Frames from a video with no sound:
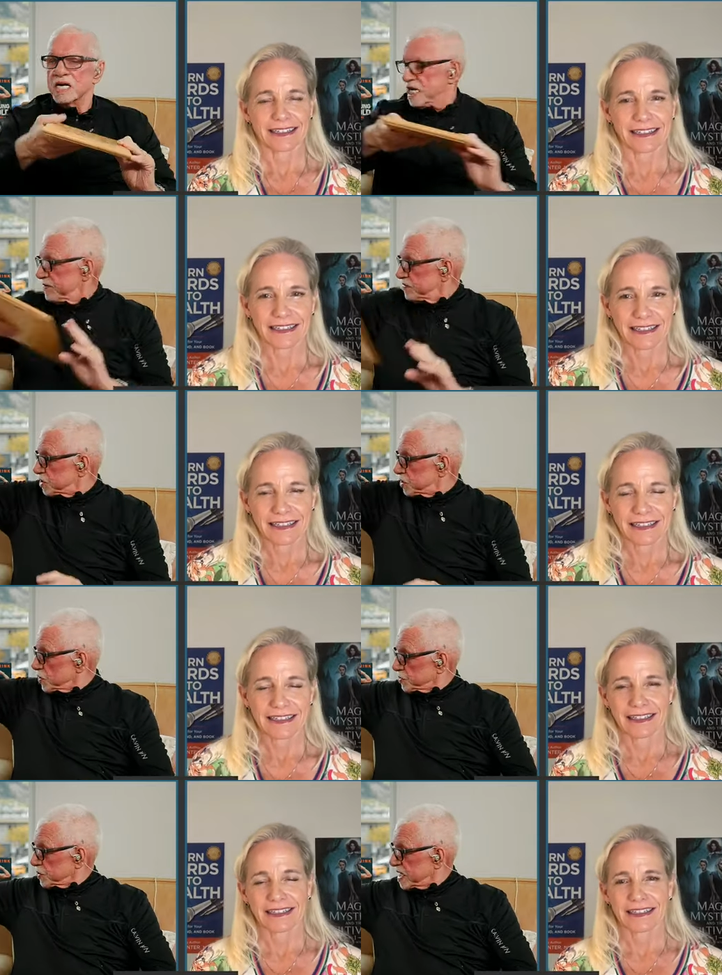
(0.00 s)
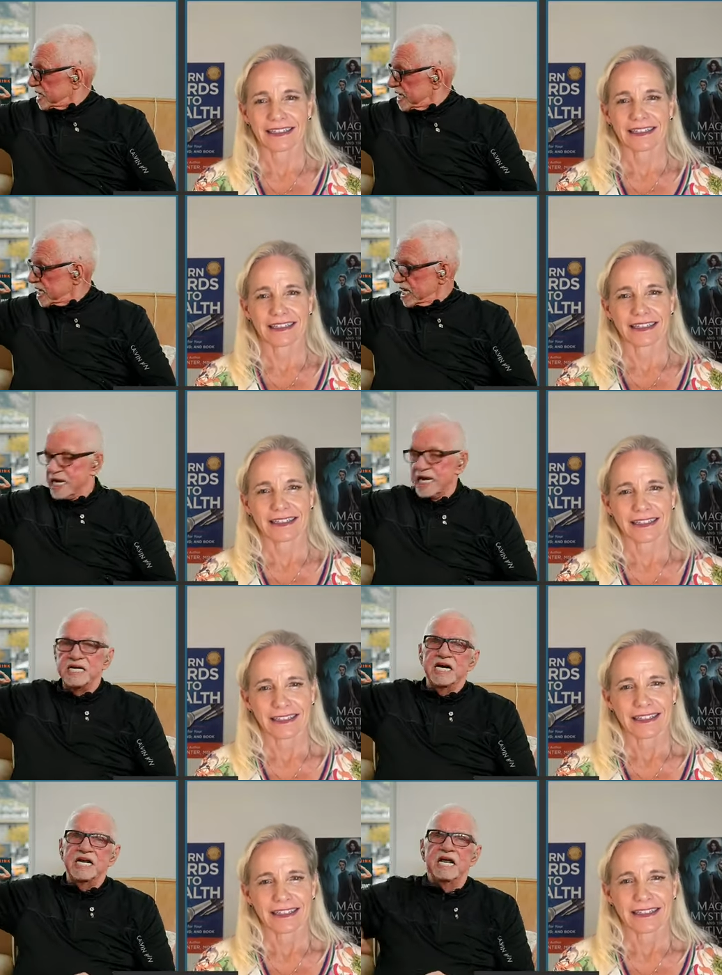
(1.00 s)
Speaker 1: even still today at
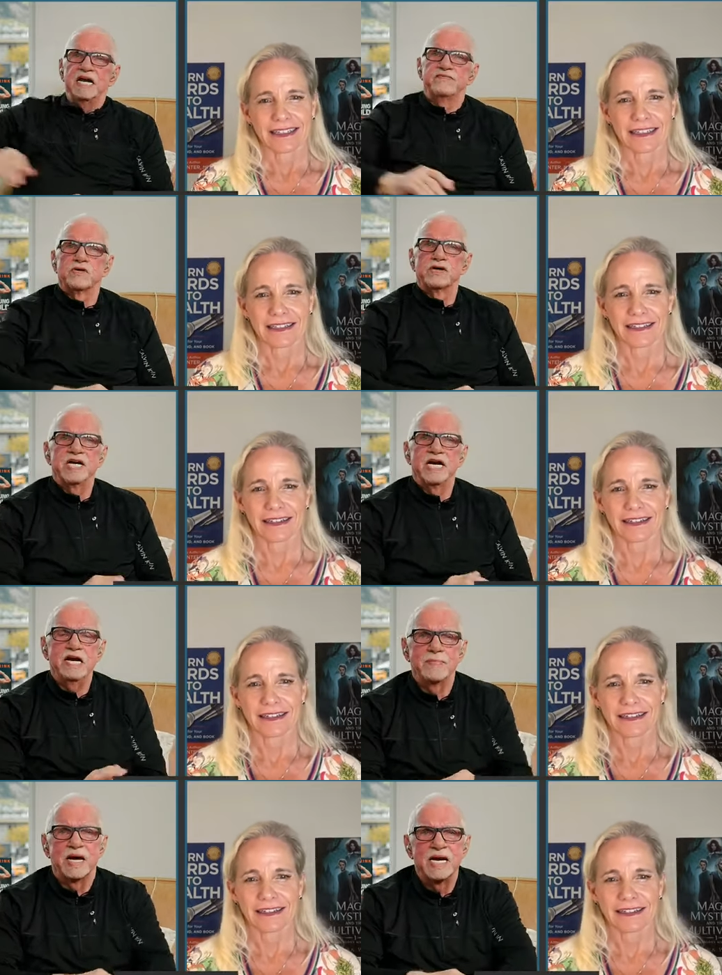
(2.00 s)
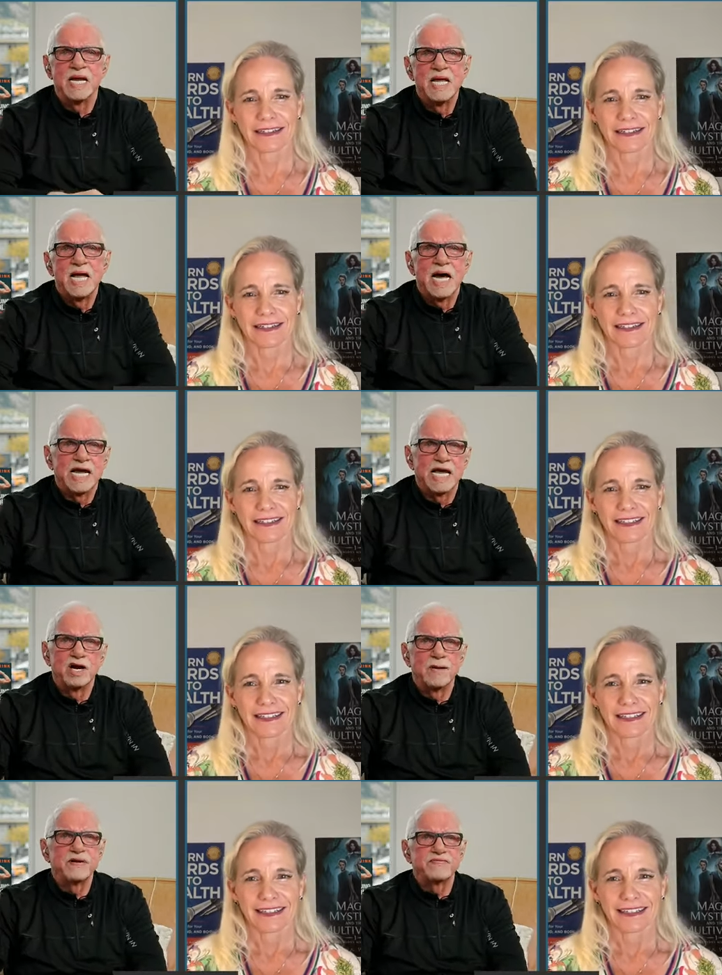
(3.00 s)
nearly 84 than anybody. I get
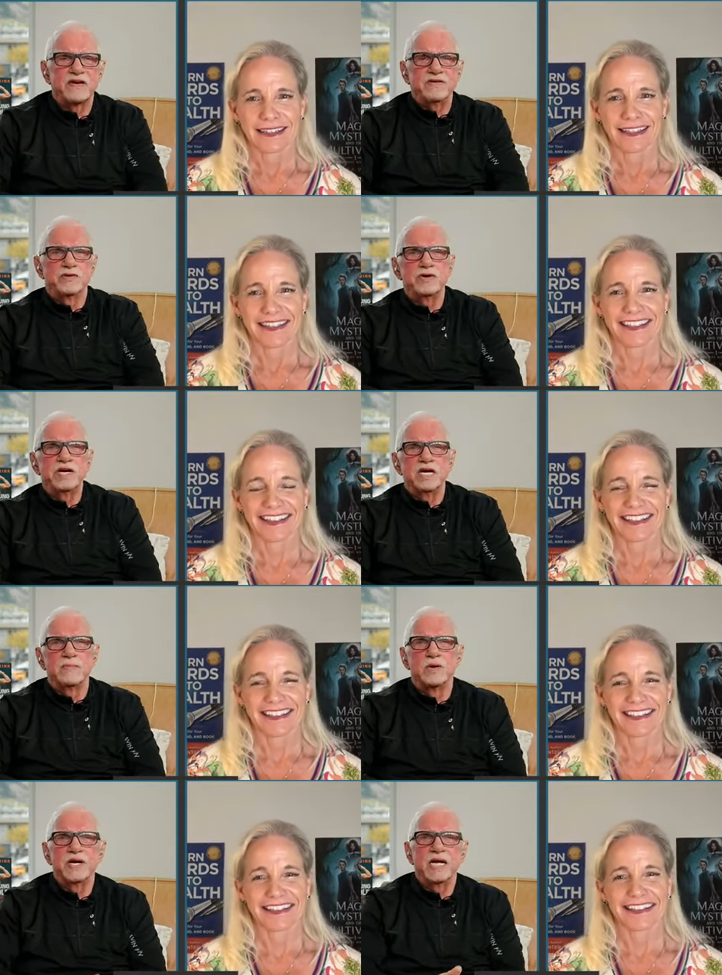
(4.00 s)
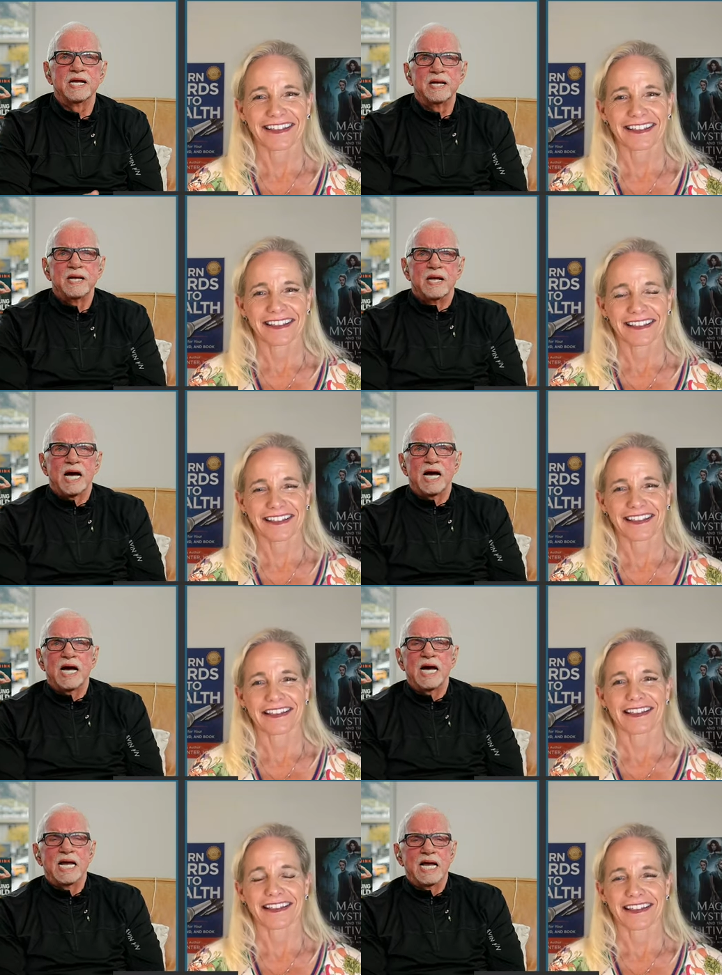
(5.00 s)
up at 5.30 in the morning.
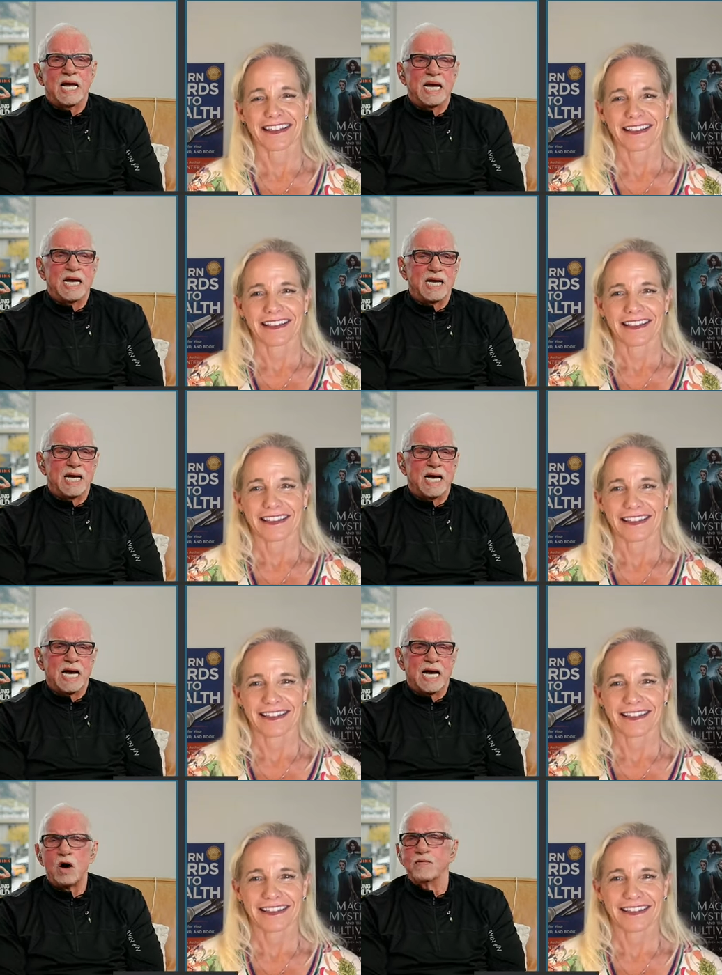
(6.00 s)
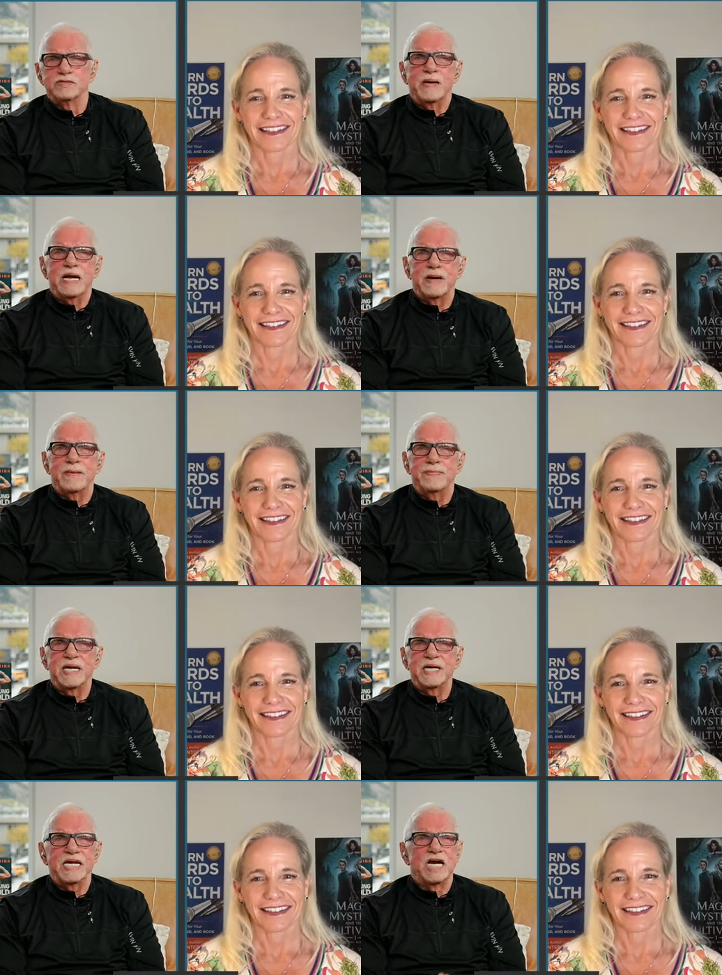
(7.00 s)
I, I always make my
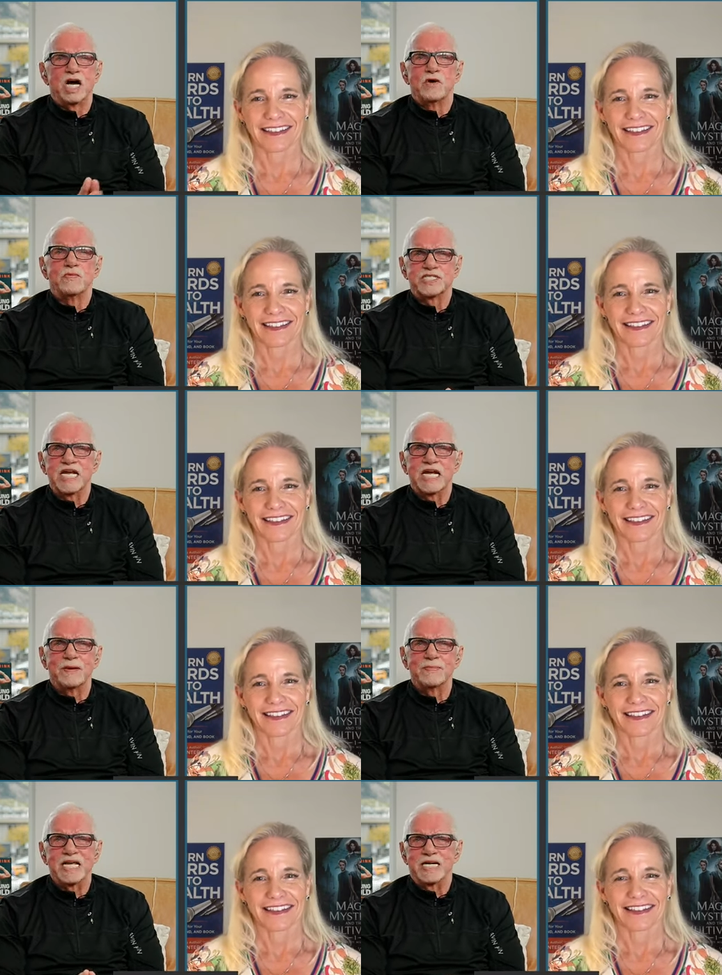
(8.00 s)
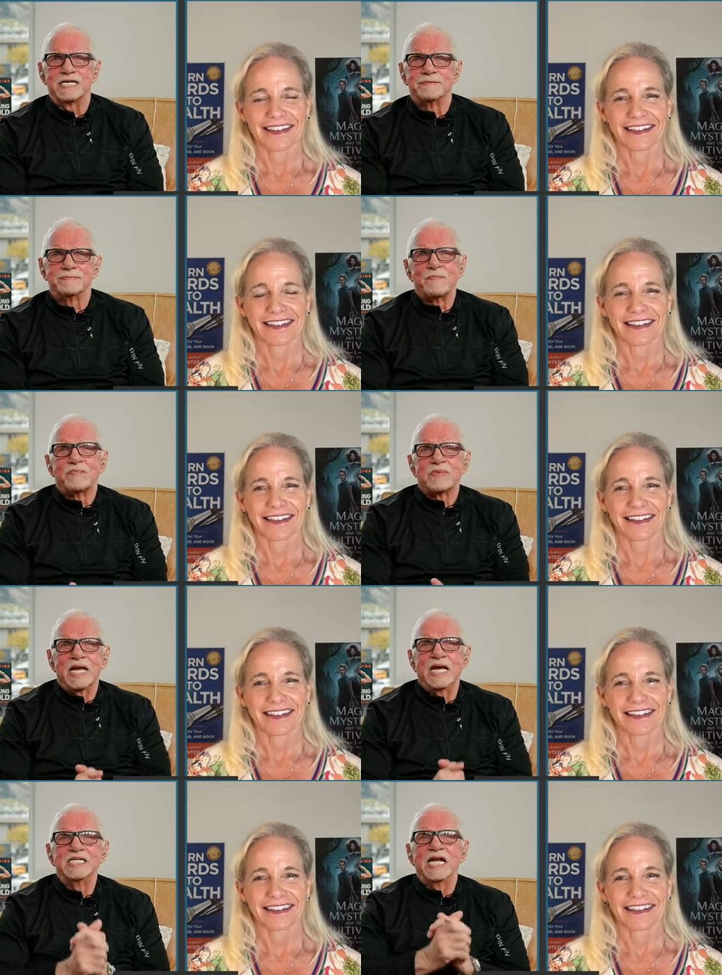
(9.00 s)
bed and I always think I'm late.
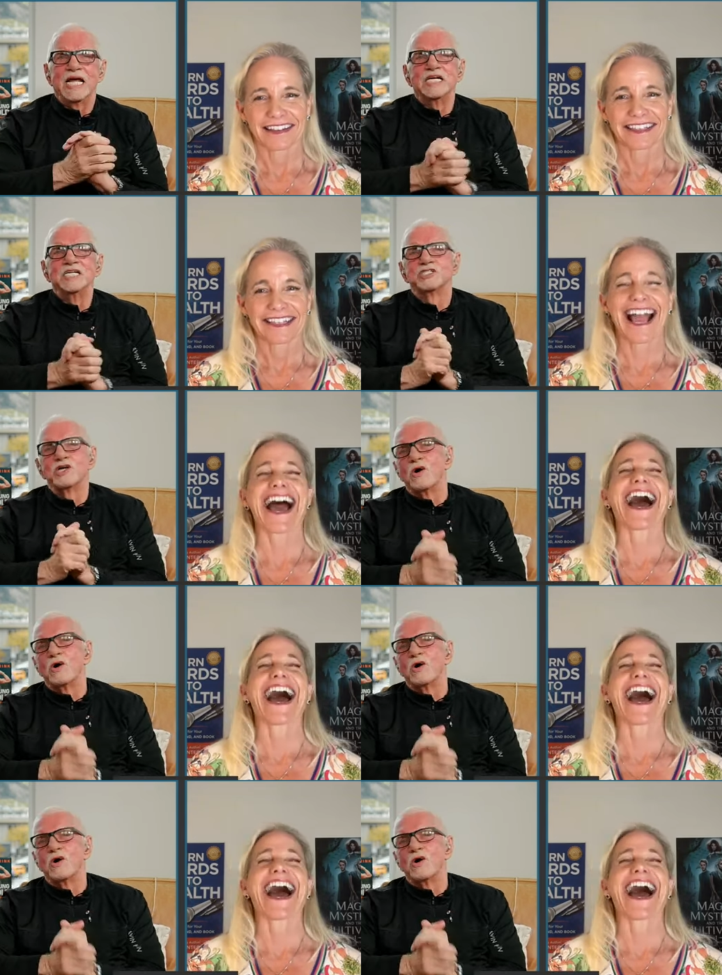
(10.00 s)
And, and so,